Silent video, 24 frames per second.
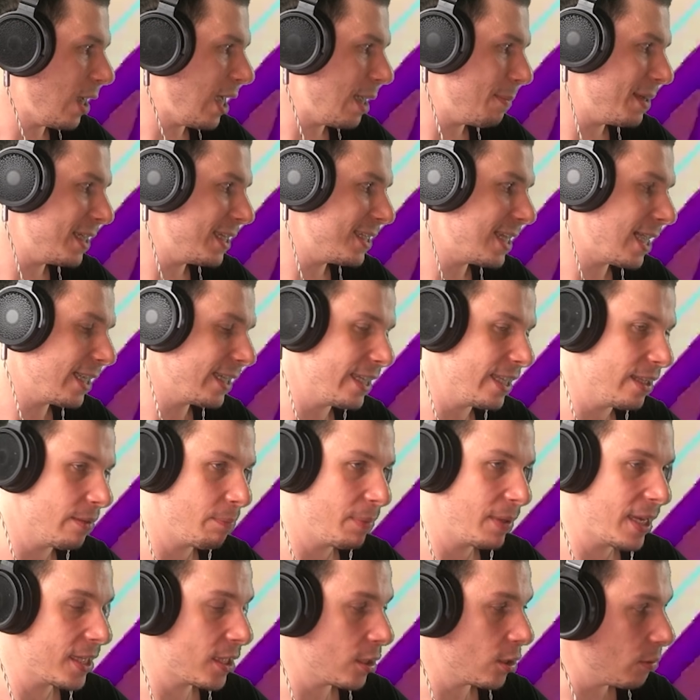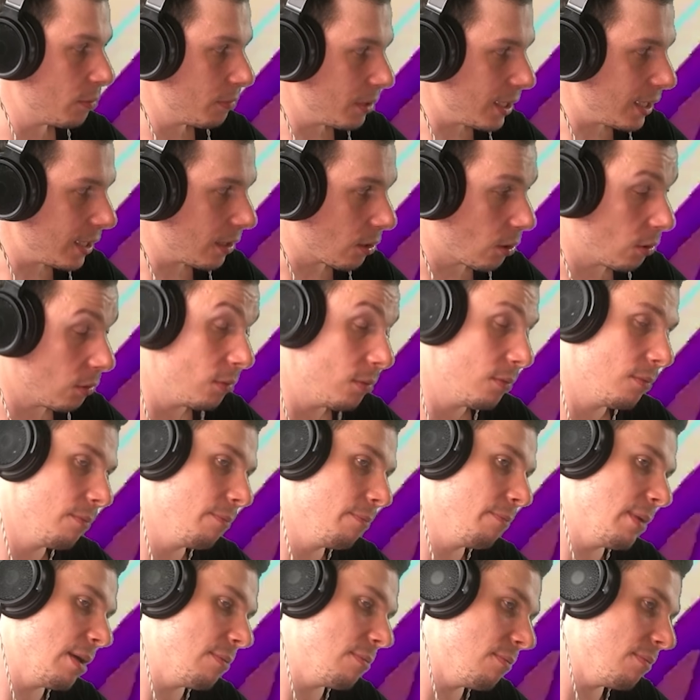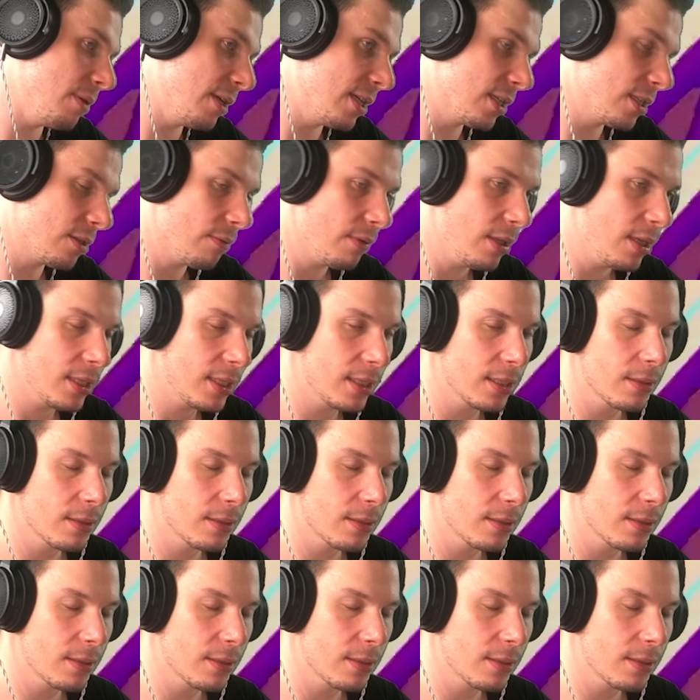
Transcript: am I stuck in the platinum elo? Maybe because of this.